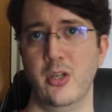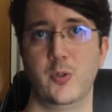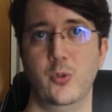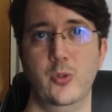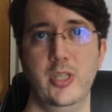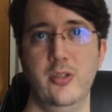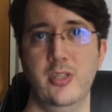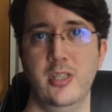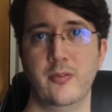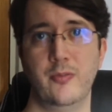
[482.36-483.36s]
or
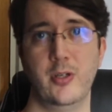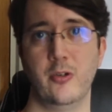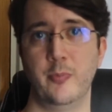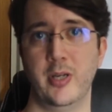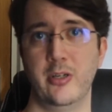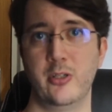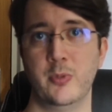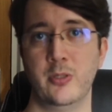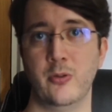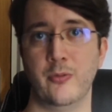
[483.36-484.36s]
using the fear of
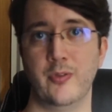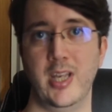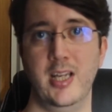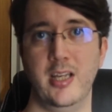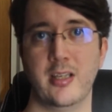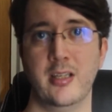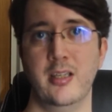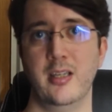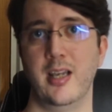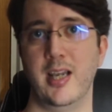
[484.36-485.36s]
punishment or failure
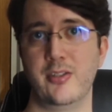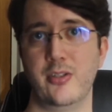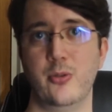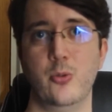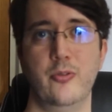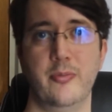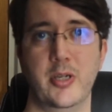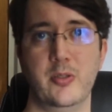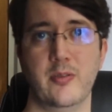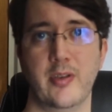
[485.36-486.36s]
as a tool for
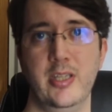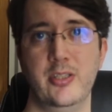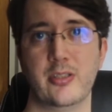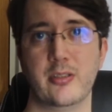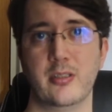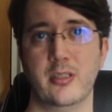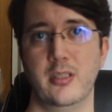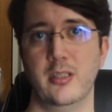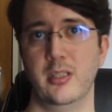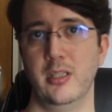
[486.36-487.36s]
motivation.
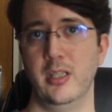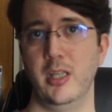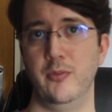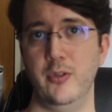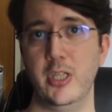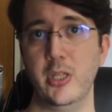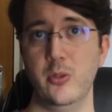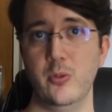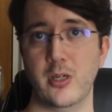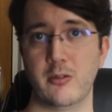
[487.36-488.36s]
If
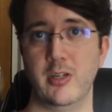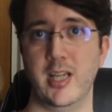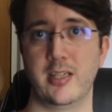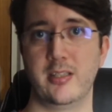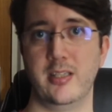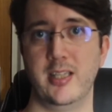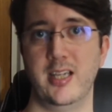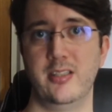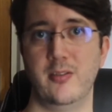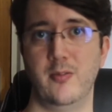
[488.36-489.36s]
you are reacting
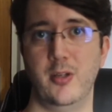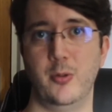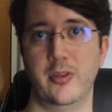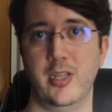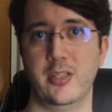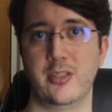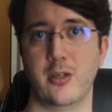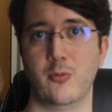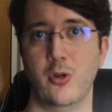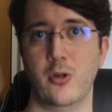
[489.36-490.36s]
negatively when things go
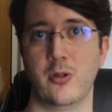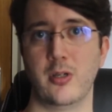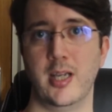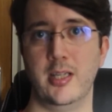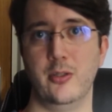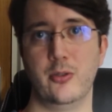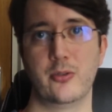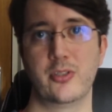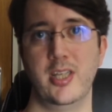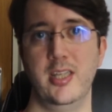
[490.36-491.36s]
wrong and you're not
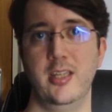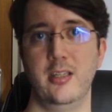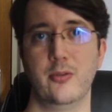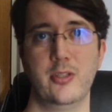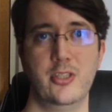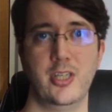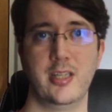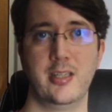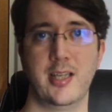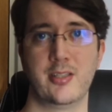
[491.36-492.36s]
taking it on the
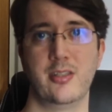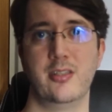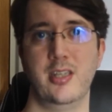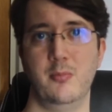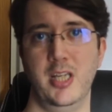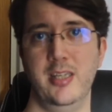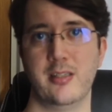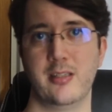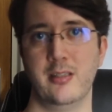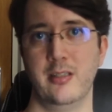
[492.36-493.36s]
chin as the team
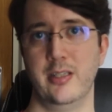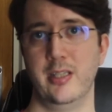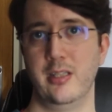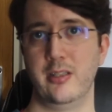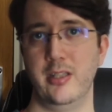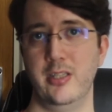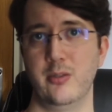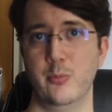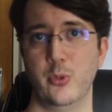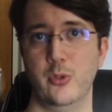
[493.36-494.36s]
leader, then this
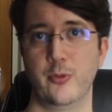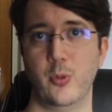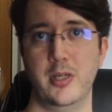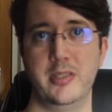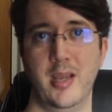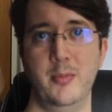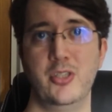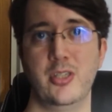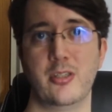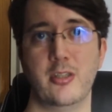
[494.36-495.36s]
can prove quite
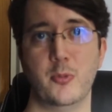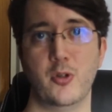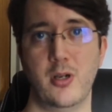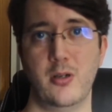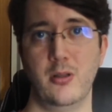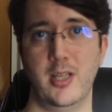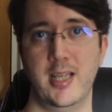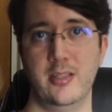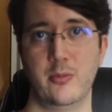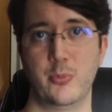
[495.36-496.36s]
damaging to the morale
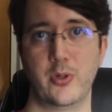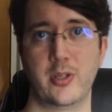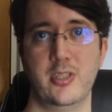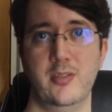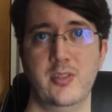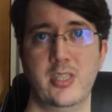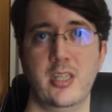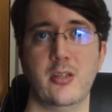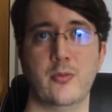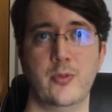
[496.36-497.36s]
and the productivity
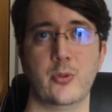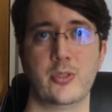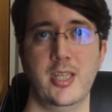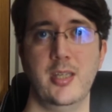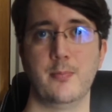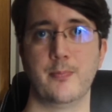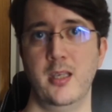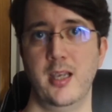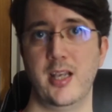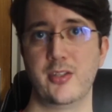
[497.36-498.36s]
of your team.
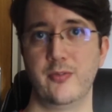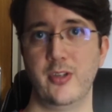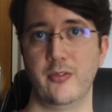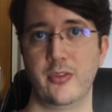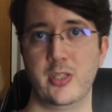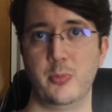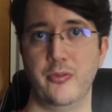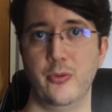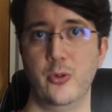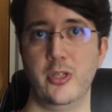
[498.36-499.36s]
As I've covered this
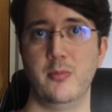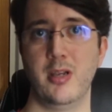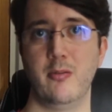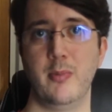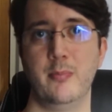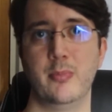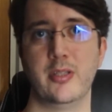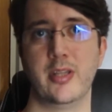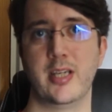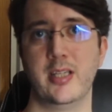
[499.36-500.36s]
before, you may remember
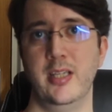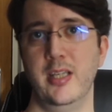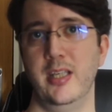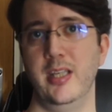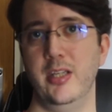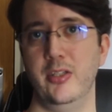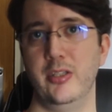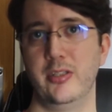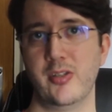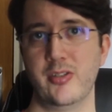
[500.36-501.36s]
that it
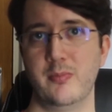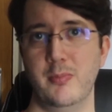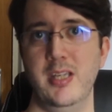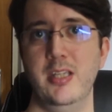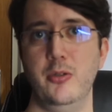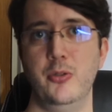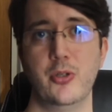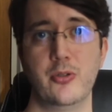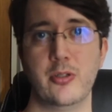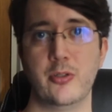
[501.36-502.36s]
doesn't mean you
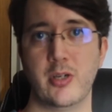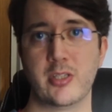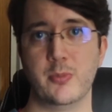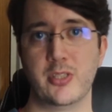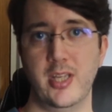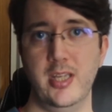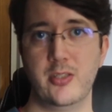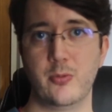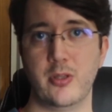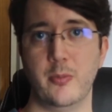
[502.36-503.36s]
shouldn't address mistakes
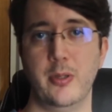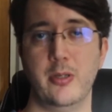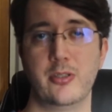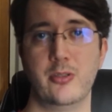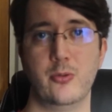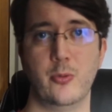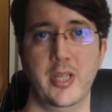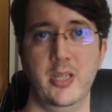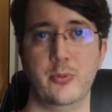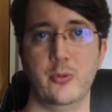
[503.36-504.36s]
with the person or
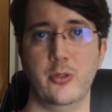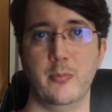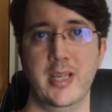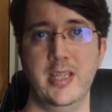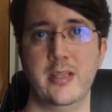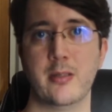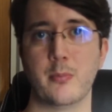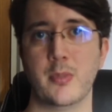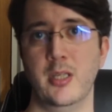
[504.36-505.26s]
people who made them,